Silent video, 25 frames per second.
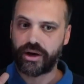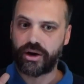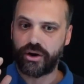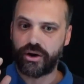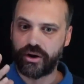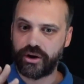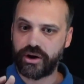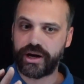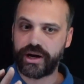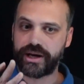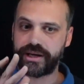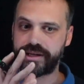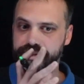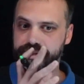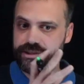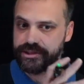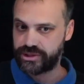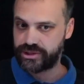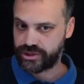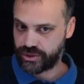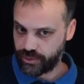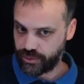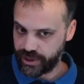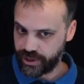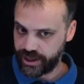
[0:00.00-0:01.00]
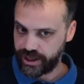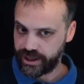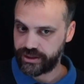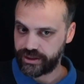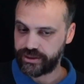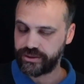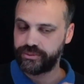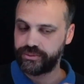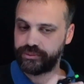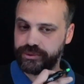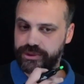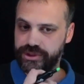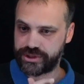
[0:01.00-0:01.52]
I squared,
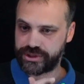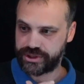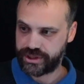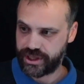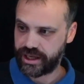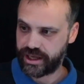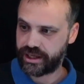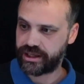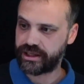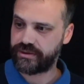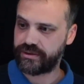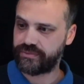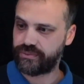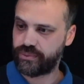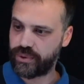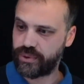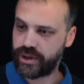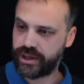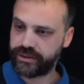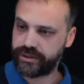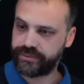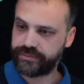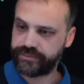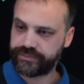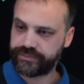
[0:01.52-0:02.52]
which is negative one.